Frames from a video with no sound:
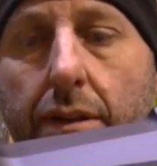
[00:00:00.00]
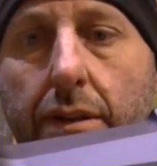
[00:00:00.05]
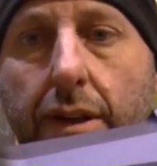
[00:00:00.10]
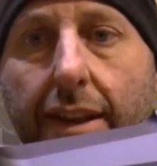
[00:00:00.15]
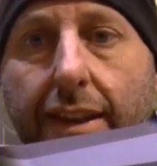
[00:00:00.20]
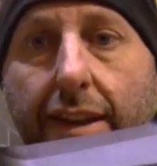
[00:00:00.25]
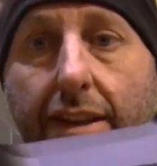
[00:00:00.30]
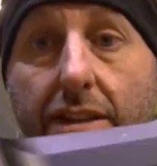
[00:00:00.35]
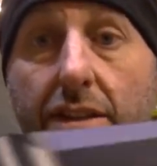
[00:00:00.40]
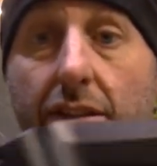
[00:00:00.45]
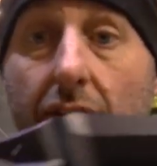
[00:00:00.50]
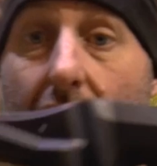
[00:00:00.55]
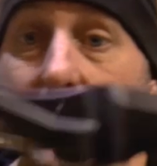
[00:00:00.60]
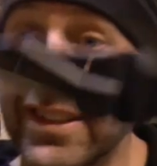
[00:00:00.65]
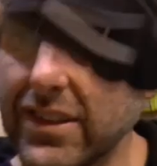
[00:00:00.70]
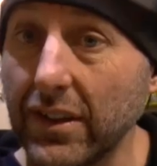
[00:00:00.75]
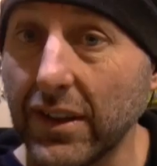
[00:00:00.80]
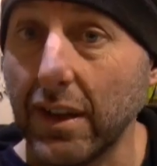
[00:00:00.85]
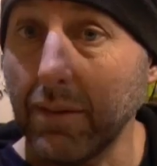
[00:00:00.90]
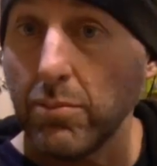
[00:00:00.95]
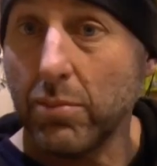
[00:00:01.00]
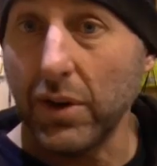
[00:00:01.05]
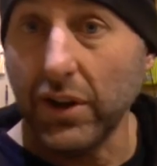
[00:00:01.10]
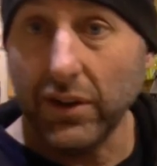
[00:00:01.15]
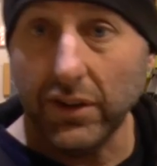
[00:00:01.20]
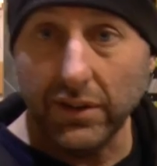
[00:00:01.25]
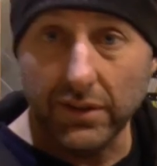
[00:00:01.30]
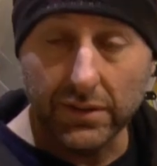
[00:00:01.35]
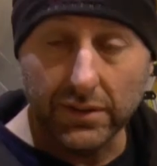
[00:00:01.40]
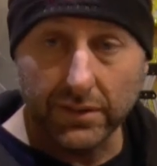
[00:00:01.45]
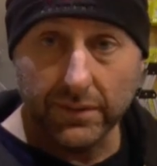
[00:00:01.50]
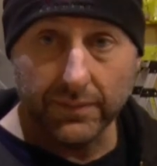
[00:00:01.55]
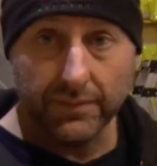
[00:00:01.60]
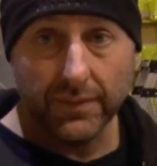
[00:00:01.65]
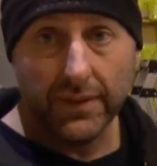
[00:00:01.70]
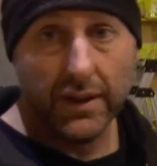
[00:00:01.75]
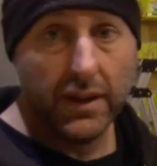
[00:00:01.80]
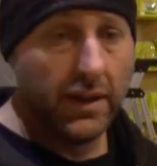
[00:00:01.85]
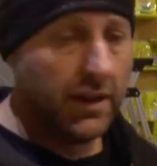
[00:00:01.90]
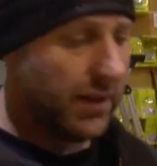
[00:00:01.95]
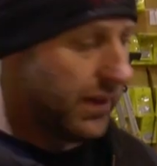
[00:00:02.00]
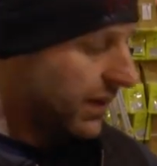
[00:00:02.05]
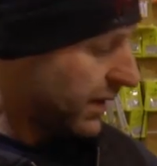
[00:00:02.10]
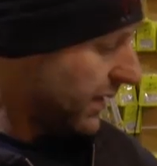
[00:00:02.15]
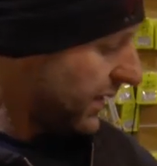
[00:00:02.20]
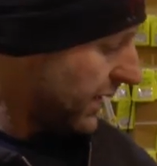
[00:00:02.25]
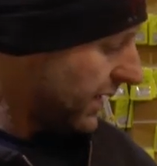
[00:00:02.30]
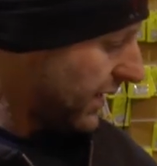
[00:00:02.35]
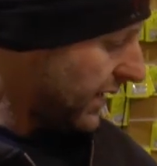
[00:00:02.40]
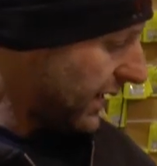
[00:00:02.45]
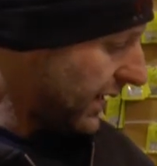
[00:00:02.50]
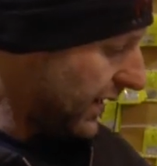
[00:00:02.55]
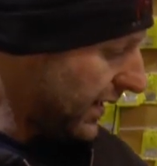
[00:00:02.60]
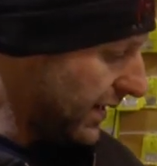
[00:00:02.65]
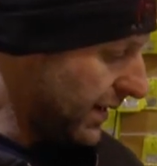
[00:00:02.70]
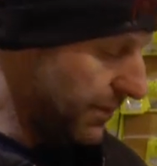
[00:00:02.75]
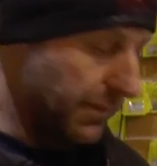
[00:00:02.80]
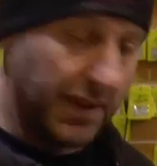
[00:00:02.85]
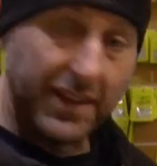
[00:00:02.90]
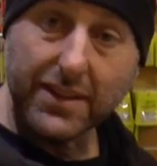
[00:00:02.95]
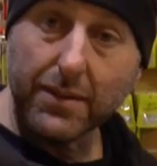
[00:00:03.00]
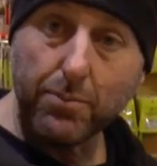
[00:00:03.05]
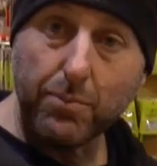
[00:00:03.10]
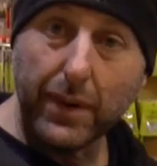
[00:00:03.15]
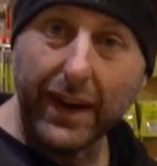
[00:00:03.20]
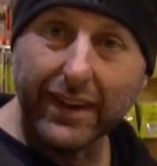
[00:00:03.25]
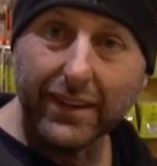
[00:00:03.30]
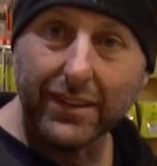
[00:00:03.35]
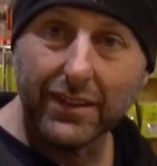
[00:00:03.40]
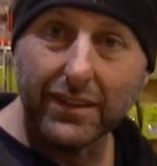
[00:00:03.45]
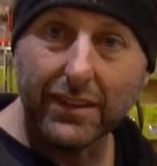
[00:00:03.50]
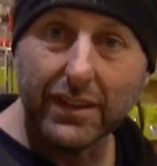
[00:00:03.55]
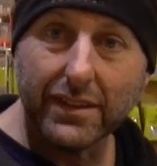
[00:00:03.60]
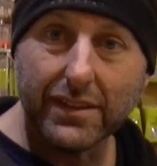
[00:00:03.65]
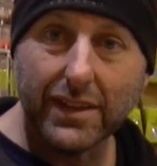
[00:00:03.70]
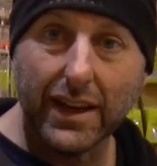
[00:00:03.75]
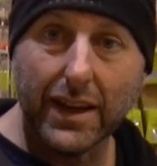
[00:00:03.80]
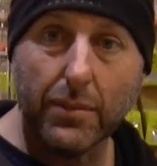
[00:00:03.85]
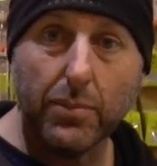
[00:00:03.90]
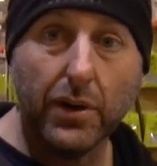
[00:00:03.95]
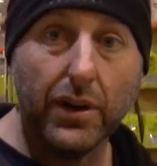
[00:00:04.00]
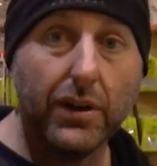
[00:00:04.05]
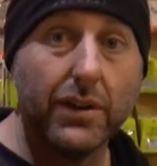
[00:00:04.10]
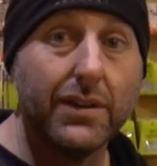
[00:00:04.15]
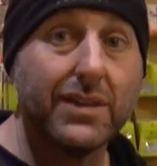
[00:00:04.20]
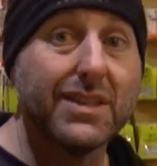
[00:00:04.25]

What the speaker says: bow. Is it better than the T-Bow?